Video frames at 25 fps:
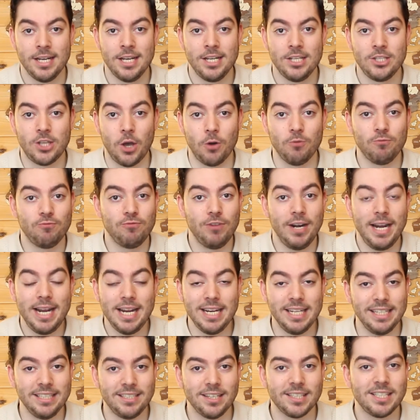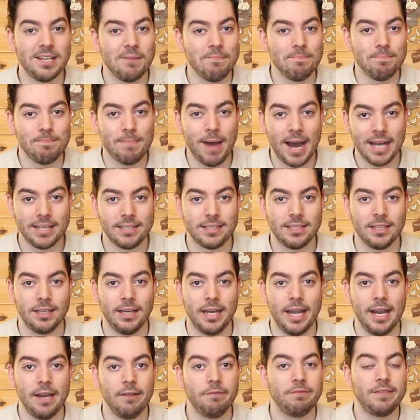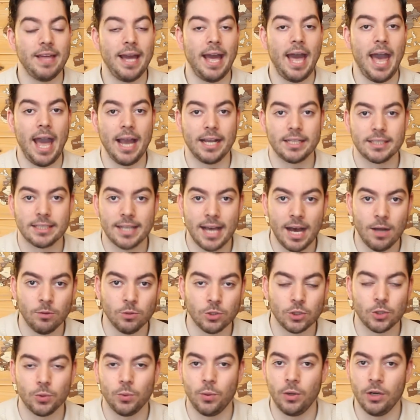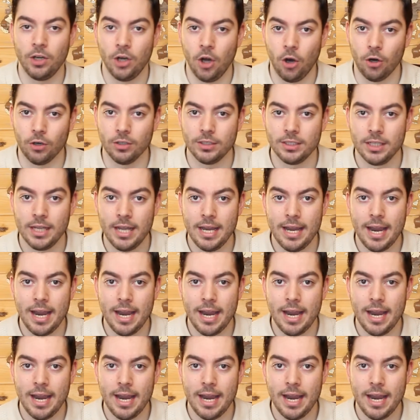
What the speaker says: So really, does it matter if they're ex-council or not?